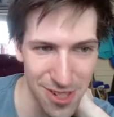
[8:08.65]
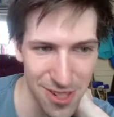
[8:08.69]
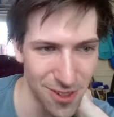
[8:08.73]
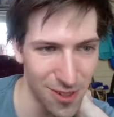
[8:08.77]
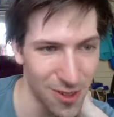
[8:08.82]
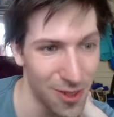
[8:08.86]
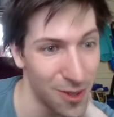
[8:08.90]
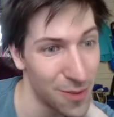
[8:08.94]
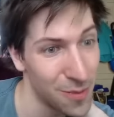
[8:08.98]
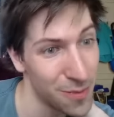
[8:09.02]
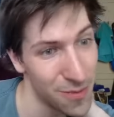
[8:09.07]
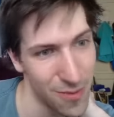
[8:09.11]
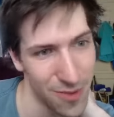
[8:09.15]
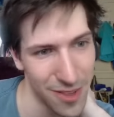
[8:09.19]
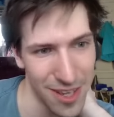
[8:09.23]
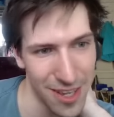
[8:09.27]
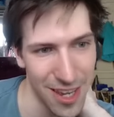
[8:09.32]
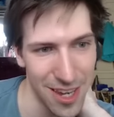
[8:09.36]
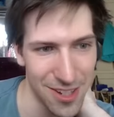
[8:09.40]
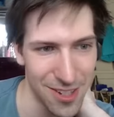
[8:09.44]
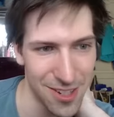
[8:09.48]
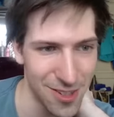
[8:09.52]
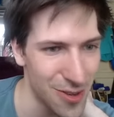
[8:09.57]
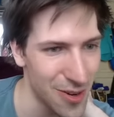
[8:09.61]
Oh, he
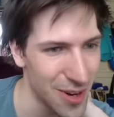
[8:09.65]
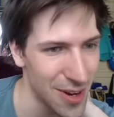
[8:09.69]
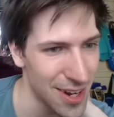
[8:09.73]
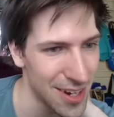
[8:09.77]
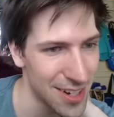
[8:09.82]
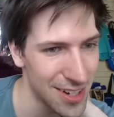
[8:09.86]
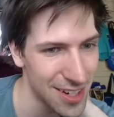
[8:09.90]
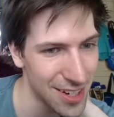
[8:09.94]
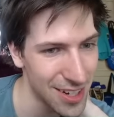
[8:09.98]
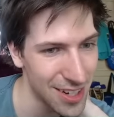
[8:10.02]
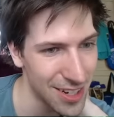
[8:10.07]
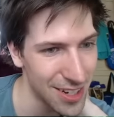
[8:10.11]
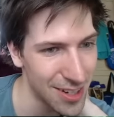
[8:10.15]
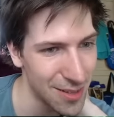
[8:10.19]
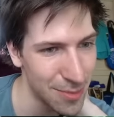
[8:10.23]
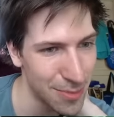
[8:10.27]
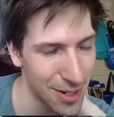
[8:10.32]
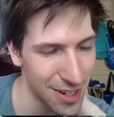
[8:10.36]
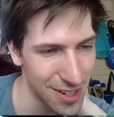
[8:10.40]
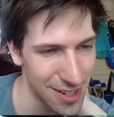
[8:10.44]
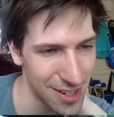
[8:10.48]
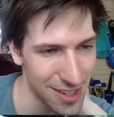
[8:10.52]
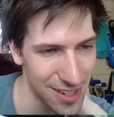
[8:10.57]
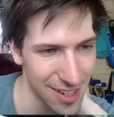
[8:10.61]
has 2
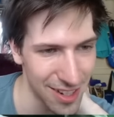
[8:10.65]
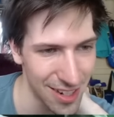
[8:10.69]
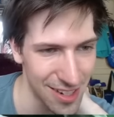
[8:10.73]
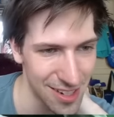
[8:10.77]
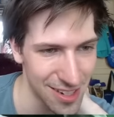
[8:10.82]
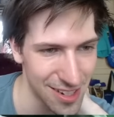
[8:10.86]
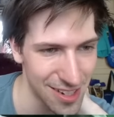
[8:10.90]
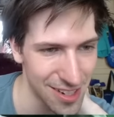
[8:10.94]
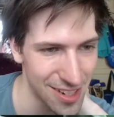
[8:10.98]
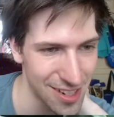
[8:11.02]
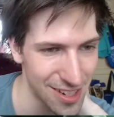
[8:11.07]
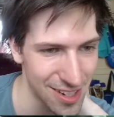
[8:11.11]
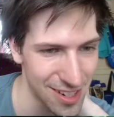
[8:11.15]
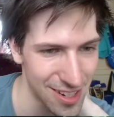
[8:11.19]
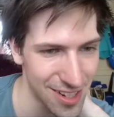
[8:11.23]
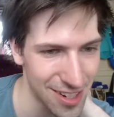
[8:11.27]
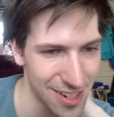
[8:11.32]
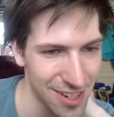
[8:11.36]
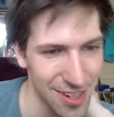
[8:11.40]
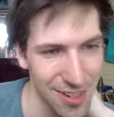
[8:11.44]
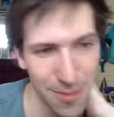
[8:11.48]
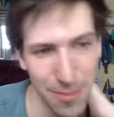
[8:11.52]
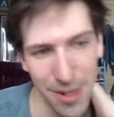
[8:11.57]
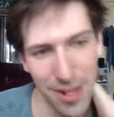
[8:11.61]
anti-Killbots. I guess he's just gonna
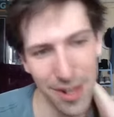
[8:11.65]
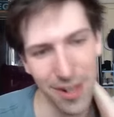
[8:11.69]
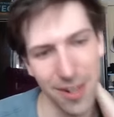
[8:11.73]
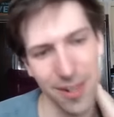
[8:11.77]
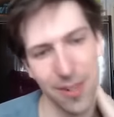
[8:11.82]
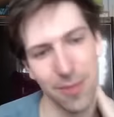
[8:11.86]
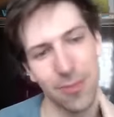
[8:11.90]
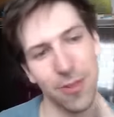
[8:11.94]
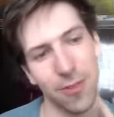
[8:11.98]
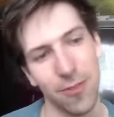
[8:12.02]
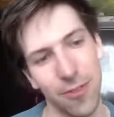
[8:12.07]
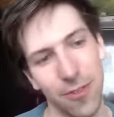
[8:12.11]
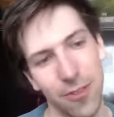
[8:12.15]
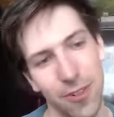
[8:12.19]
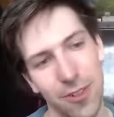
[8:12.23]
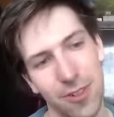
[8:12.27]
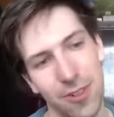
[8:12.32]
heal back up to full.